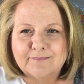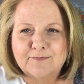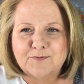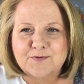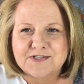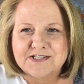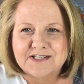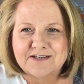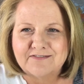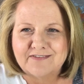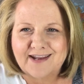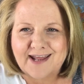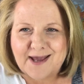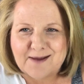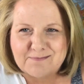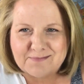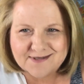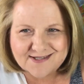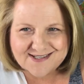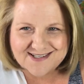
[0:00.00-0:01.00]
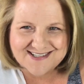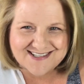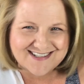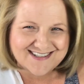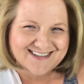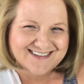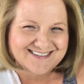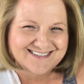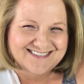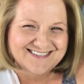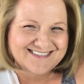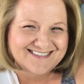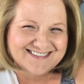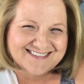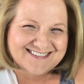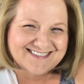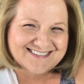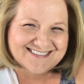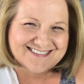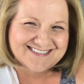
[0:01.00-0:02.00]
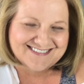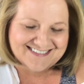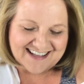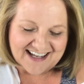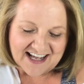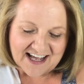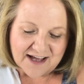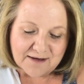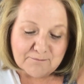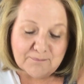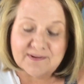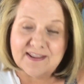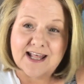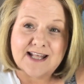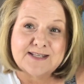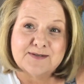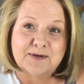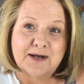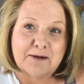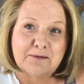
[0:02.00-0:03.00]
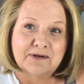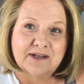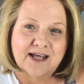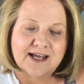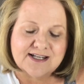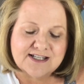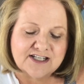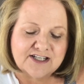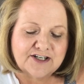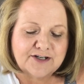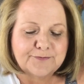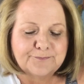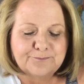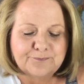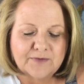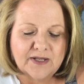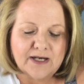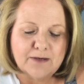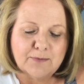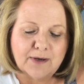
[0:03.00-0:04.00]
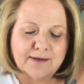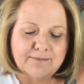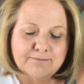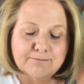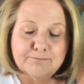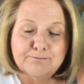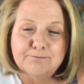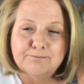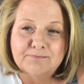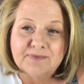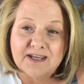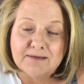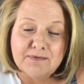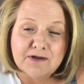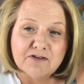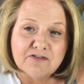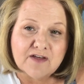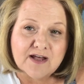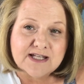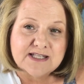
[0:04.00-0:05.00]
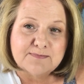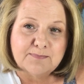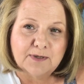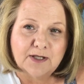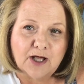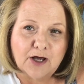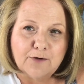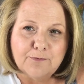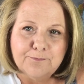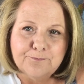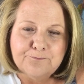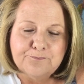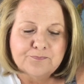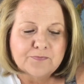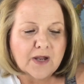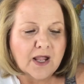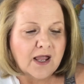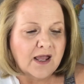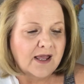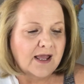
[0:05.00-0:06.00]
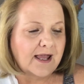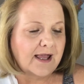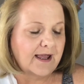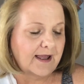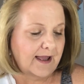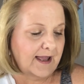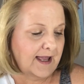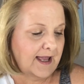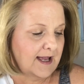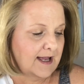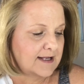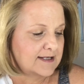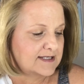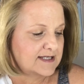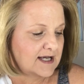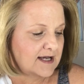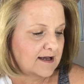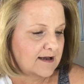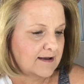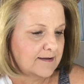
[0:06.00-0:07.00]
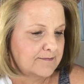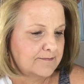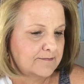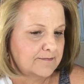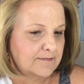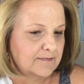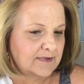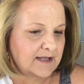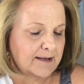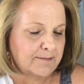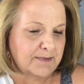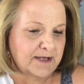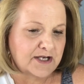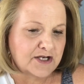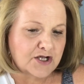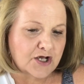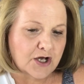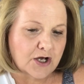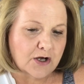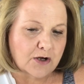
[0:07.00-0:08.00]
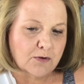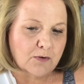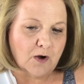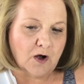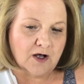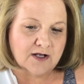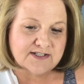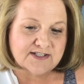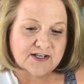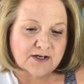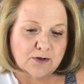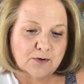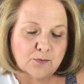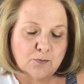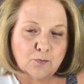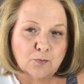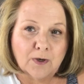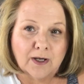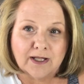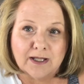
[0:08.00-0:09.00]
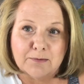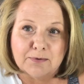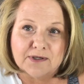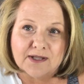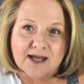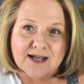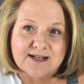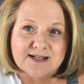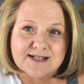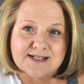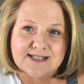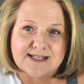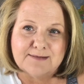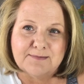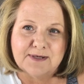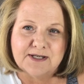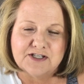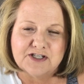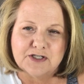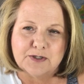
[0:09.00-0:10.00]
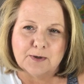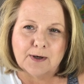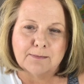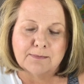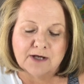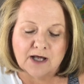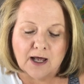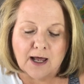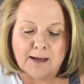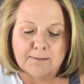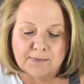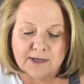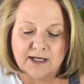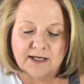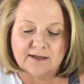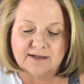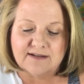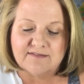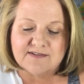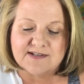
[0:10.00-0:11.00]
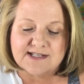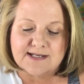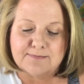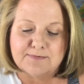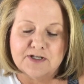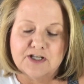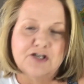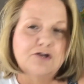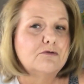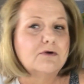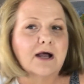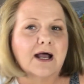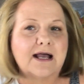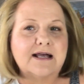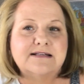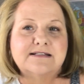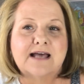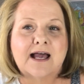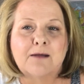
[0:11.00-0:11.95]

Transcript: We'll see if it happens. But that's what I would like to do. Anyway, give me your thoughts below. And let me know also what you would like to see me do. I'm going to leave this up to you guys.